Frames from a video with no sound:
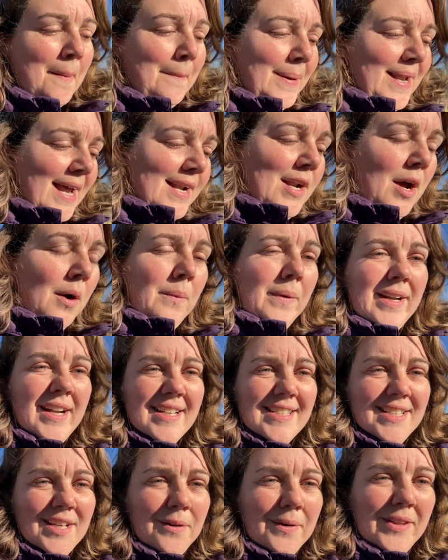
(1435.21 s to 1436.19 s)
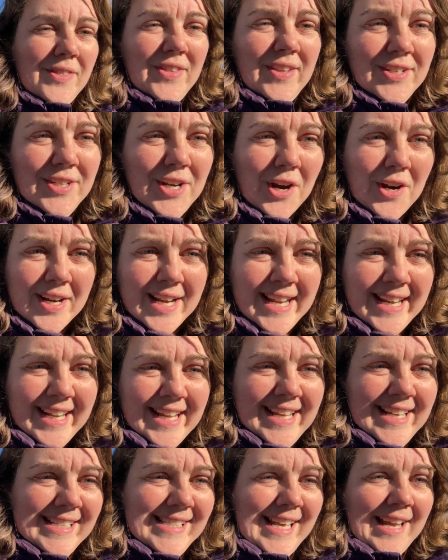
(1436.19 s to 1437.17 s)
but I don't want to deal with the
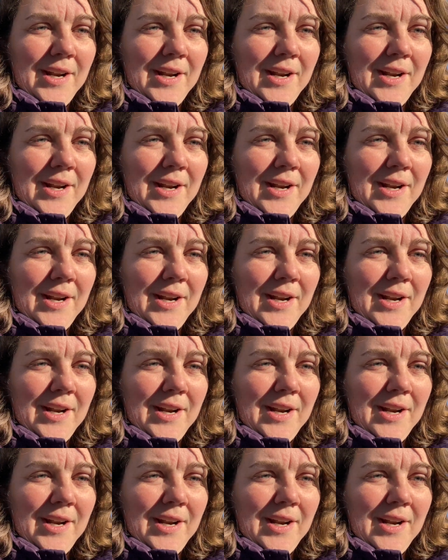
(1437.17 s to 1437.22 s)
dirtiness.